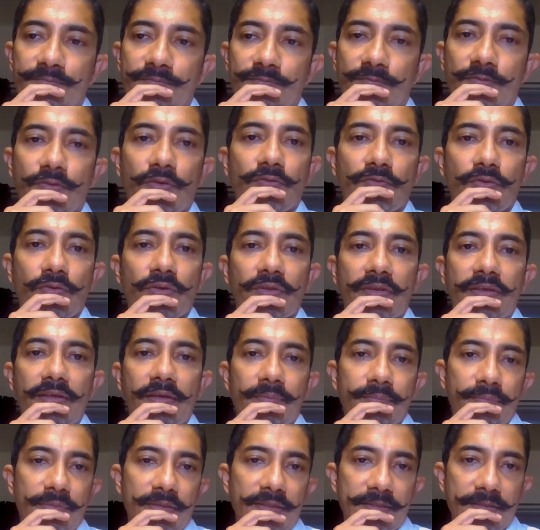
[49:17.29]
for the
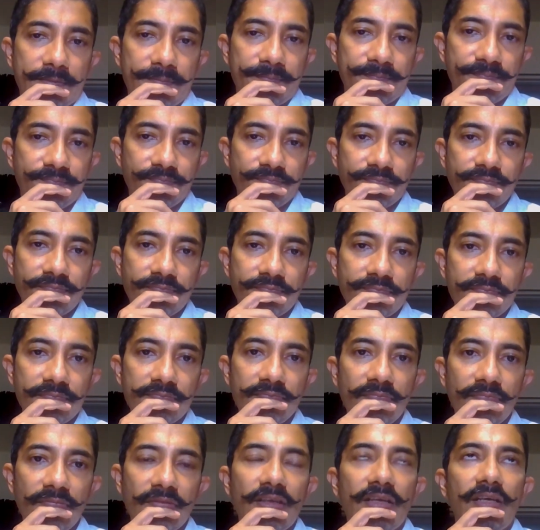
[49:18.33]
companies.
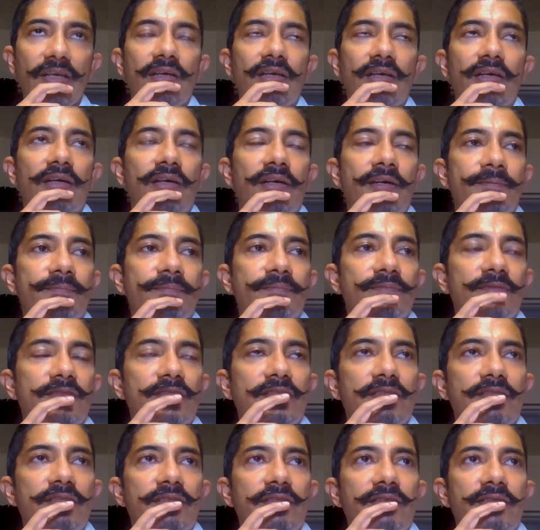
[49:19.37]
And
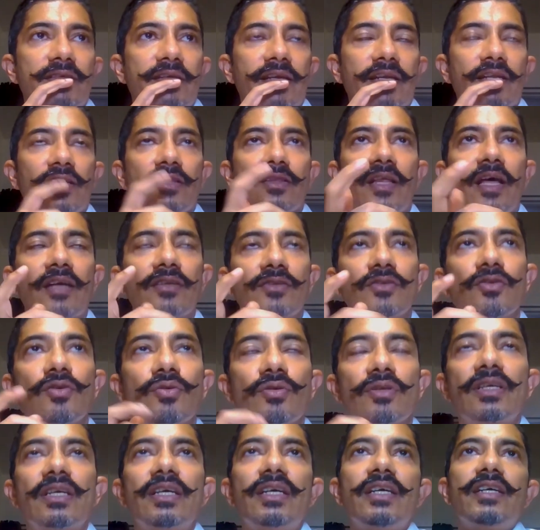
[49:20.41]
on that
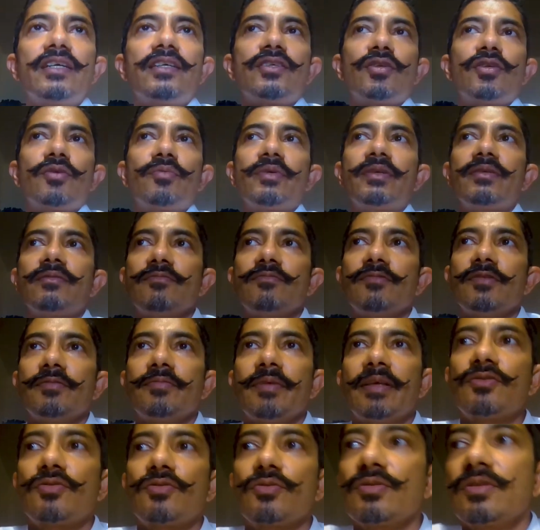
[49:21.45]
note, we
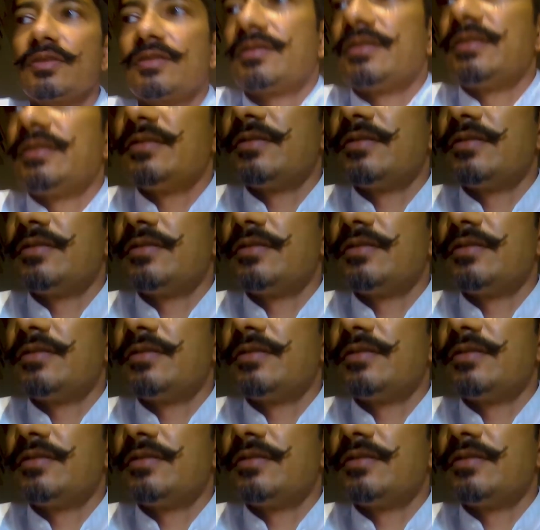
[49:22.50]
went through this